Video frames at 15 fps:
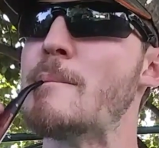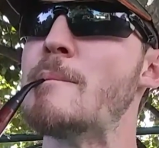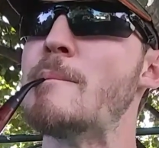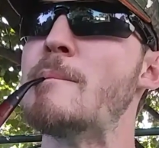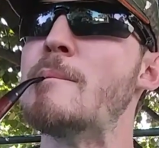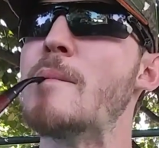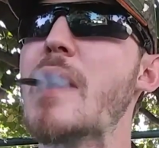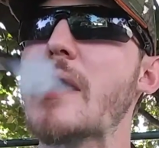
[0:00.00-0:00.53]

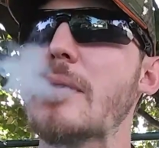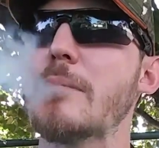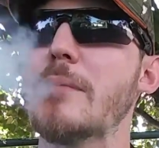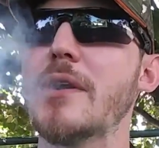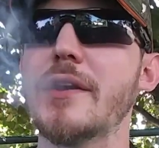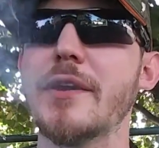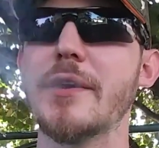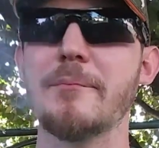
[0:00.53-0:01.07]
But
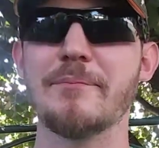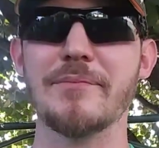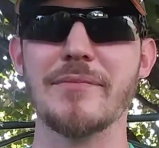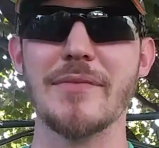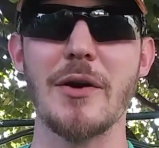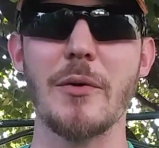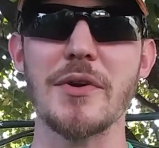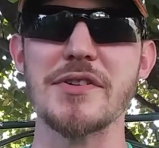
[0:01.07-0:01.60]
I want to
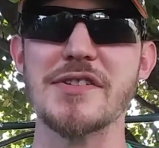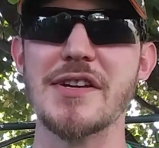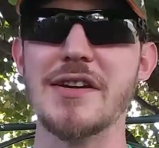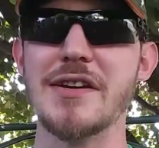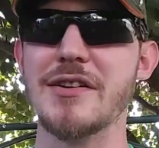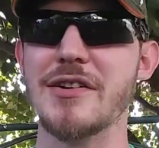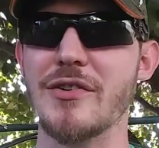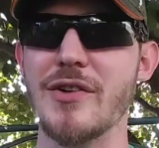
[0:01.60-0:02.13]
say
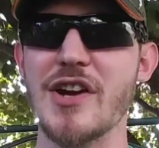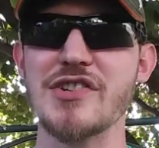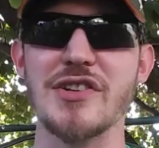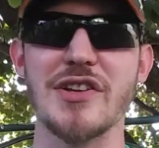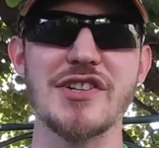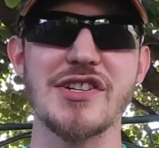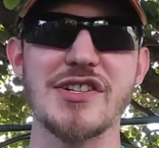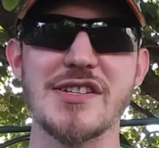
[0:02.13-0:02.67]
congratulations
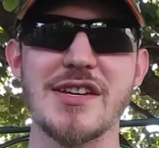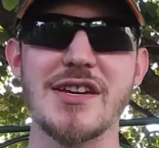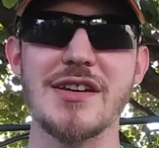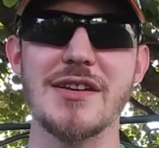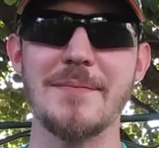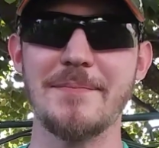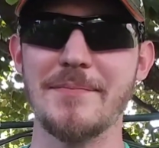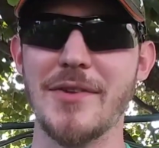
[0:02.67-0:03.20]
again on
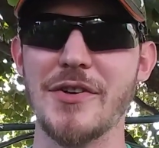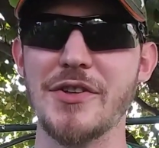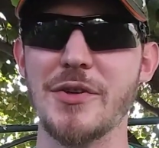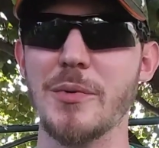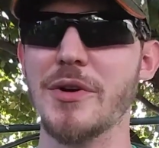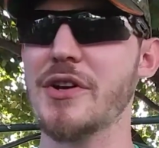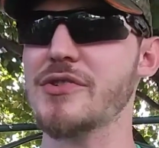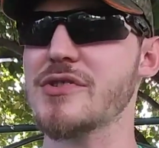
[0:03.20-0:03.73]
your 100
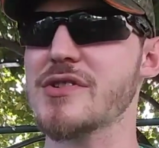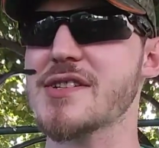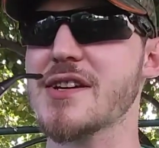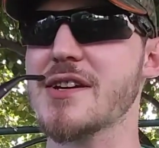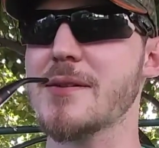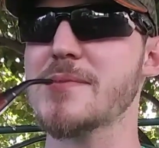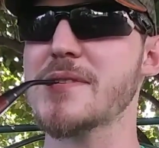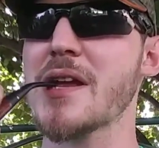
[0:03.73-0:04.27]
subs.
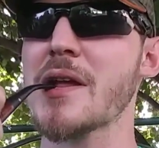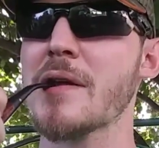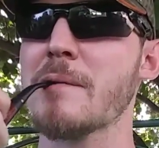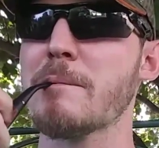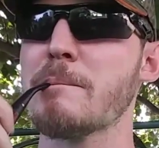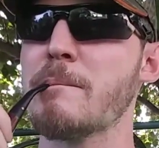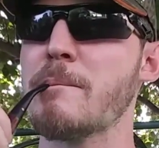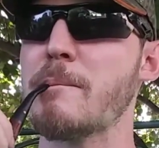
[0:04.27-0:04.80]

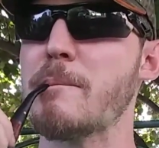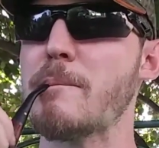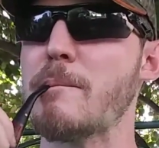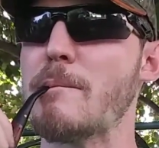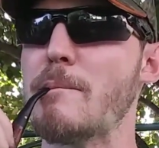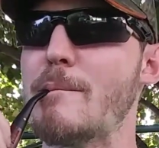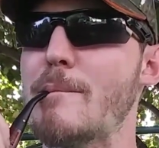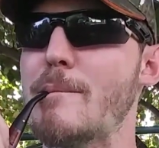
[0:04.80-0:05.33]

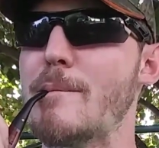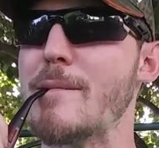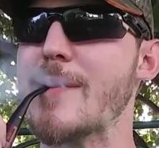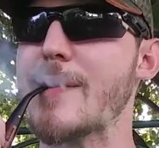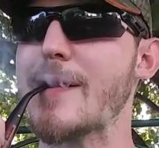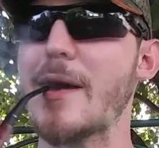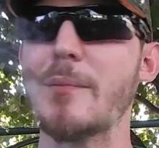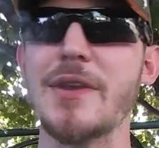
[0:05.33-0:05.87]
I mean,
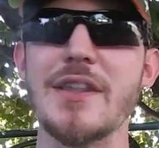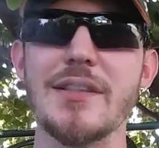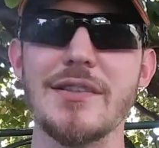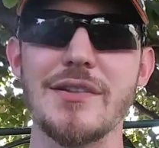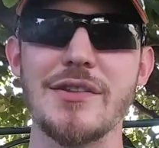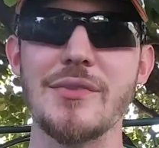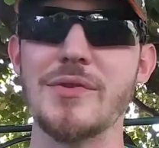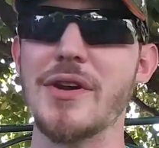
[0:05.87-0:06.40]
you
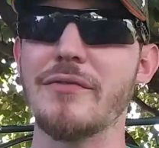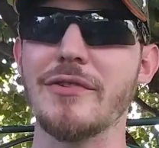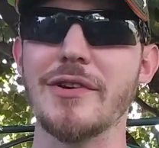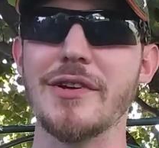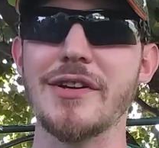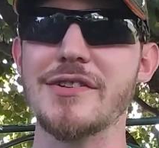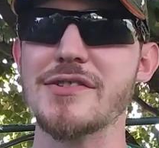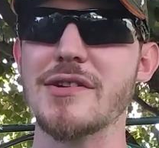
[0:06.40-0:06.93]
definitely deserve
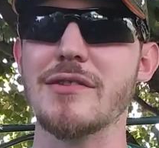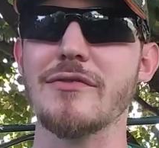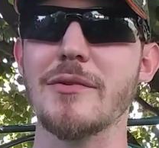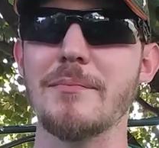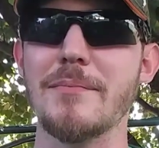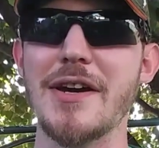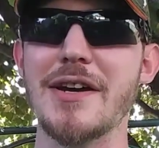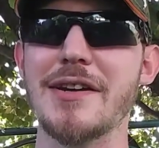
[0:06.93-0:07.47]
them, man. I
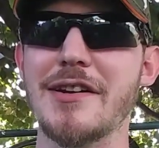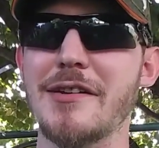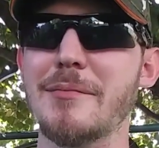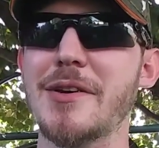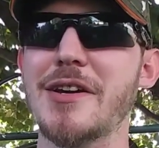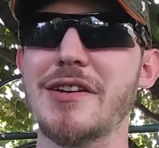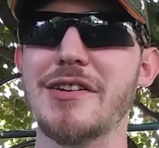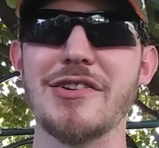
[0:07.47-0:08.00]
mean, your
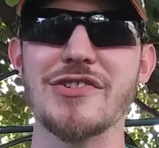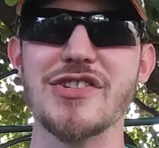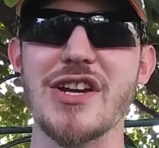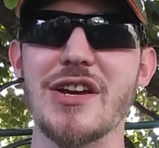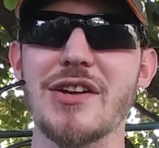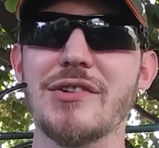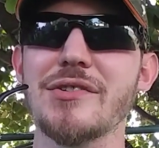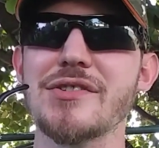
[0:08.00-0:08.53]
channel is
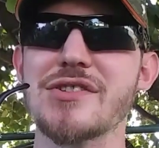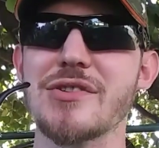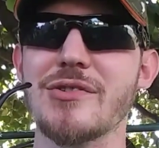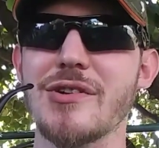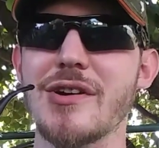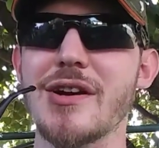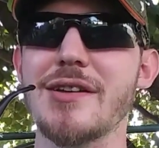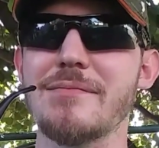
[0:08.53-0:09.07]
great,
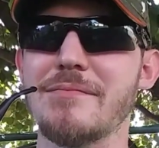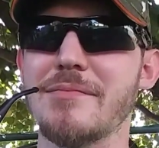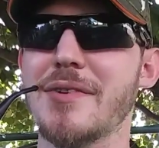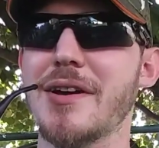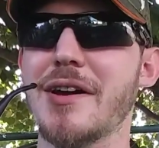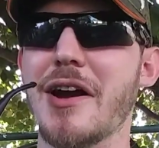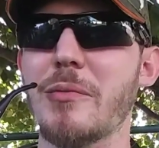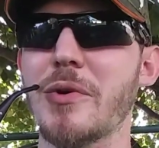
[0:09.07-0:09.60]
and I
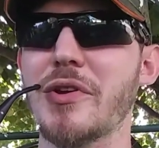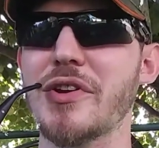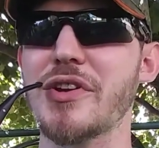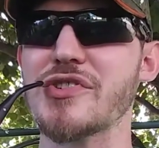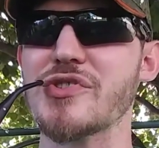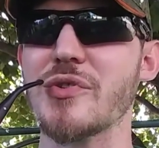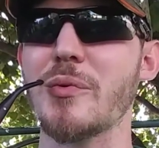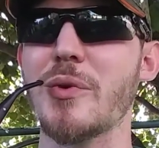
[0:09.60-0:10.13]
really enjoy
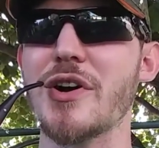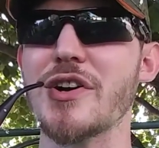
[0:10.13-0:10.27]
watching it.